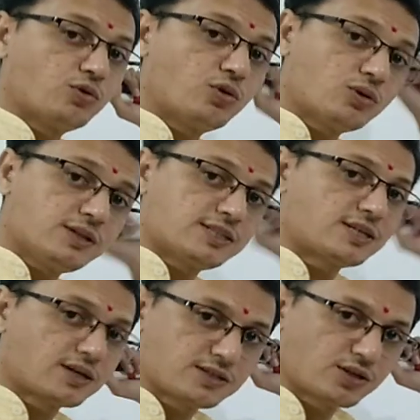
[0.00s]
draw the
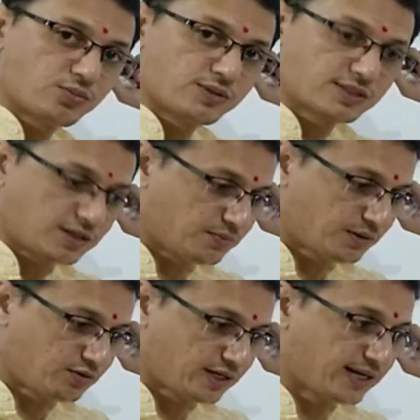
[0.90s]
structure of this
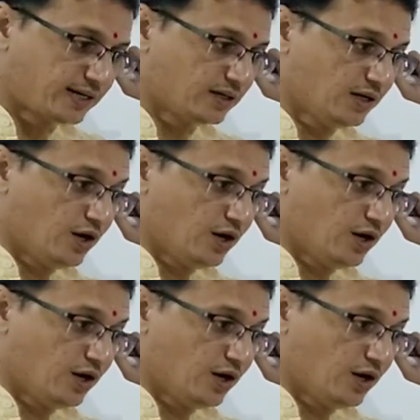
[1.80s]
compound, and